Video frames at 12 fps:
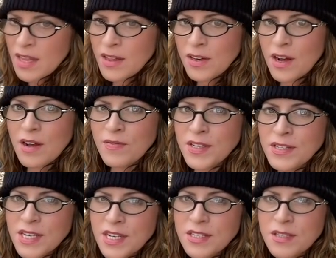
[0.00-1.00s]
the coffee's
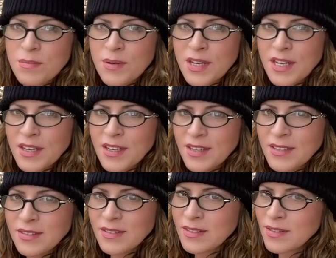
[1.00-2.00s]
tasting pretty good,
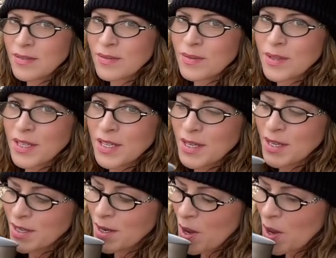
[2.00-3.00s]
really good.